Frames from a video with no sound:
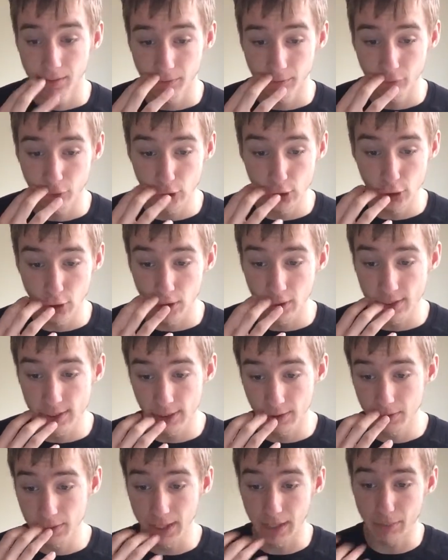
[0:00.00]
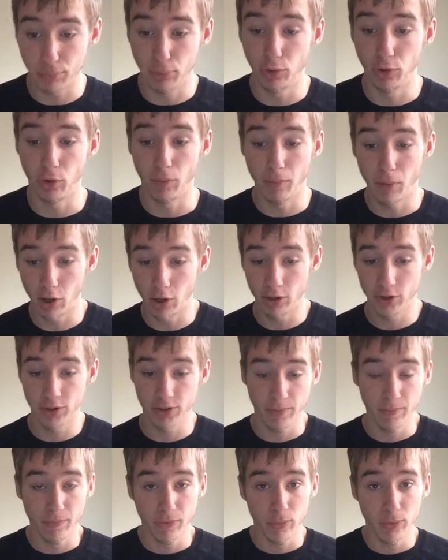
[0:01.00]
featured on the song, you got Bruno
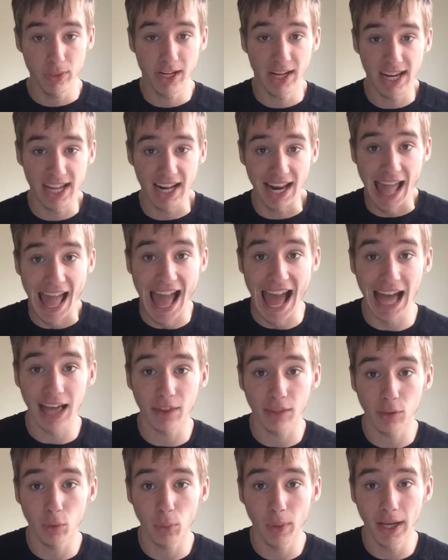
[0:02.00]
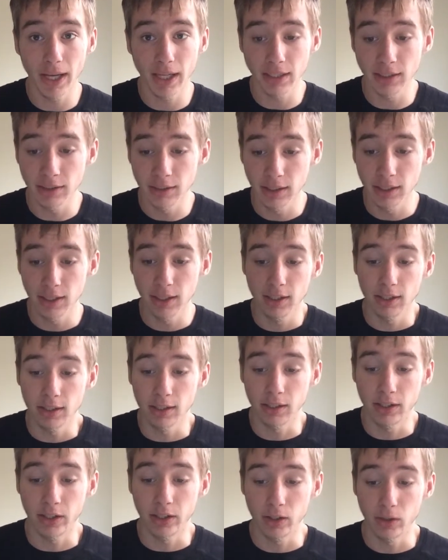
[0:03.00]
Mars, we got Anne Hathaway,
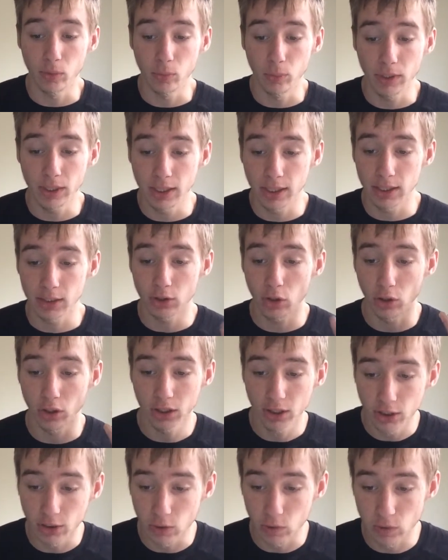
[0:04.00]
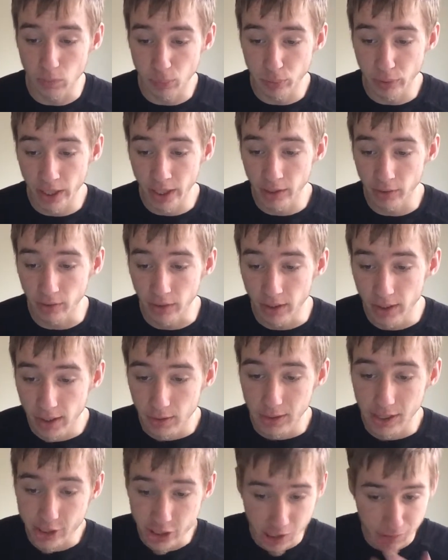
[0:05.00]
you know, we got Carlinhos Brown,
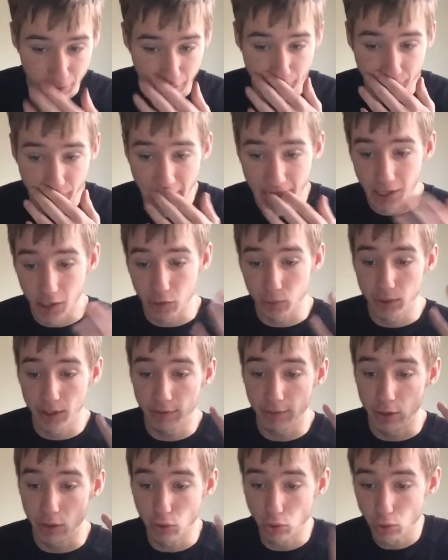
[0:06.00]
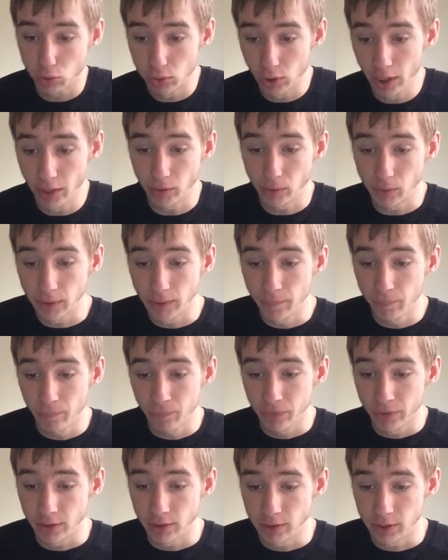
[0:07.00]
we got Jamie Foxx, we got Rachel Crow,
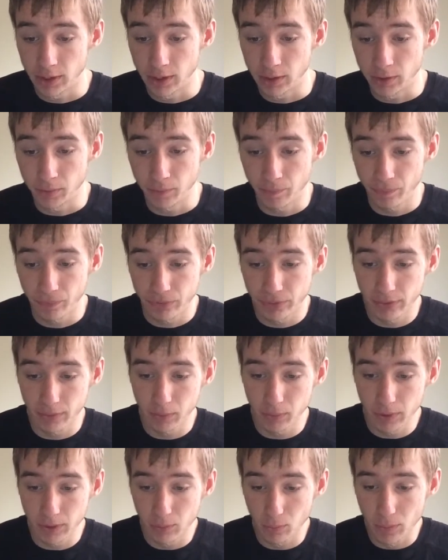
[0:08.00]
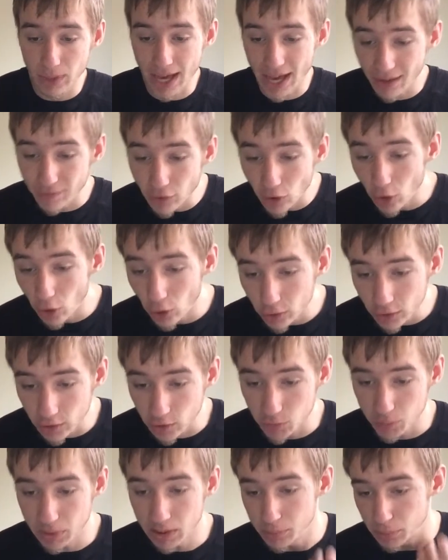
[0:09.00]
you know, we, we have all
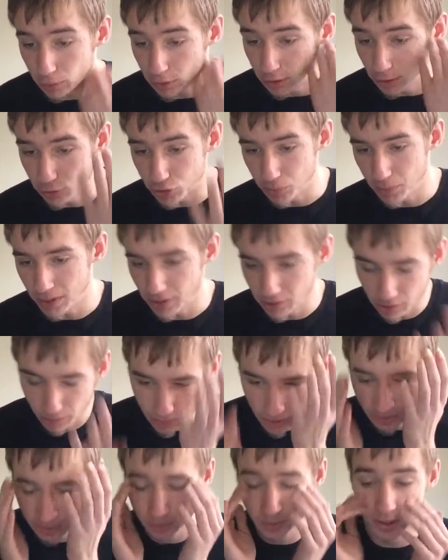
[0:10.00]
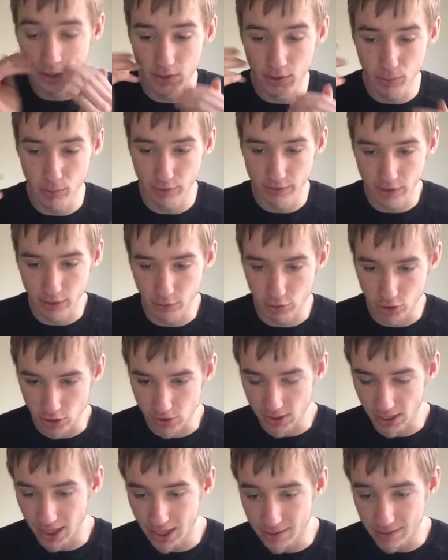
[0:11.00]
these people, you know, Jemaine Clement from last movie, you know,
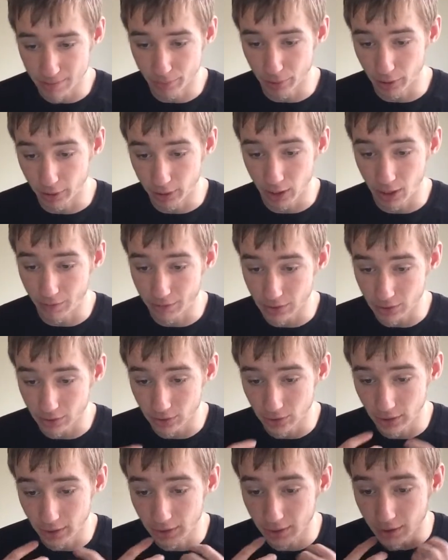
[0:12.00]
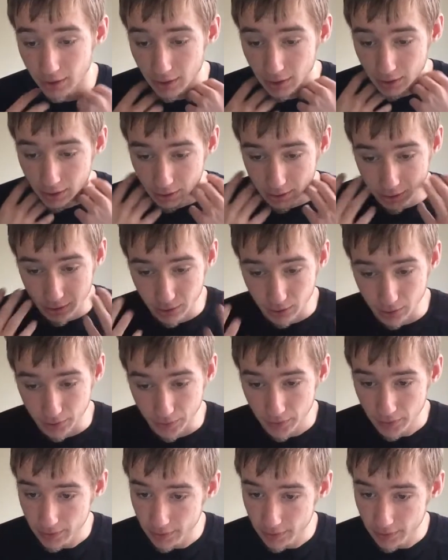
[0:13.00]
Jesse Eisenberg, obviously, you know,